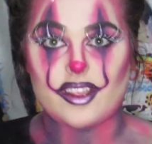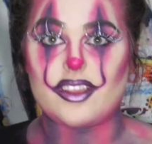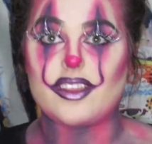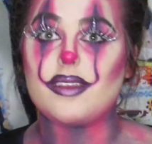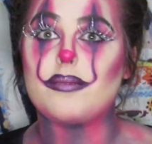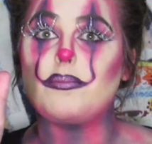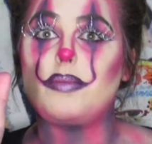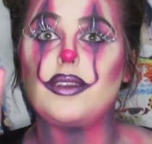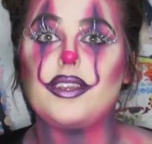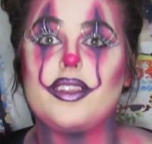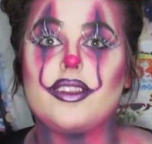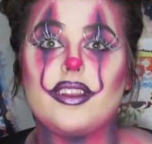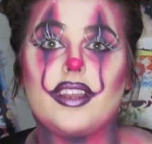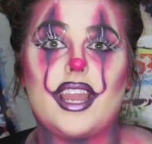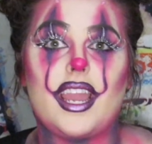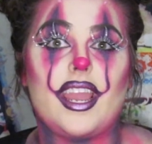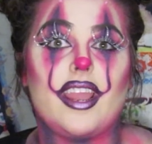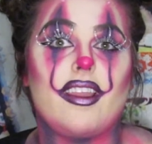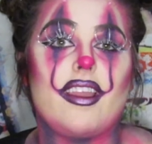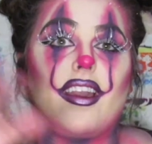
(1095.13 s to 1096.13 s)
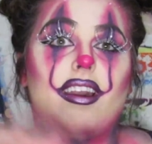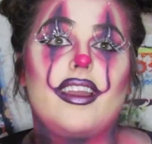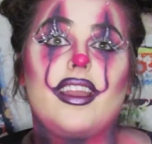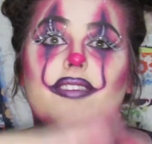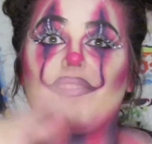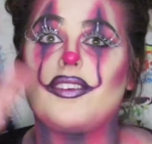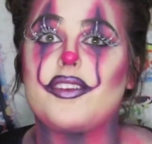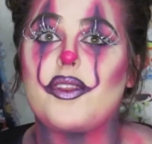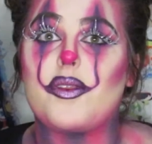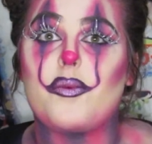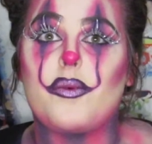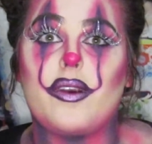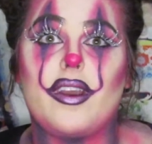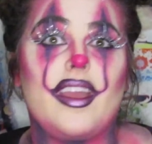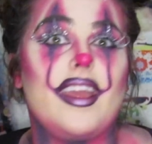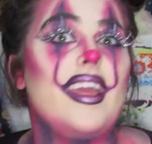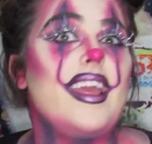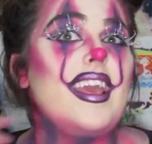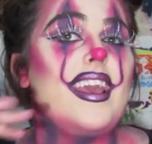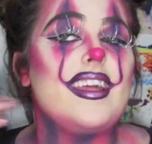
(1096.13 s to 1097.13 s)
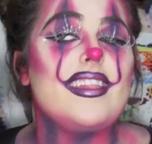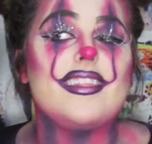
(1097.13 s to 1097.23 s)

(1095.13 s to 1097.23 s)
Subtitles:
You can put your hair however you want.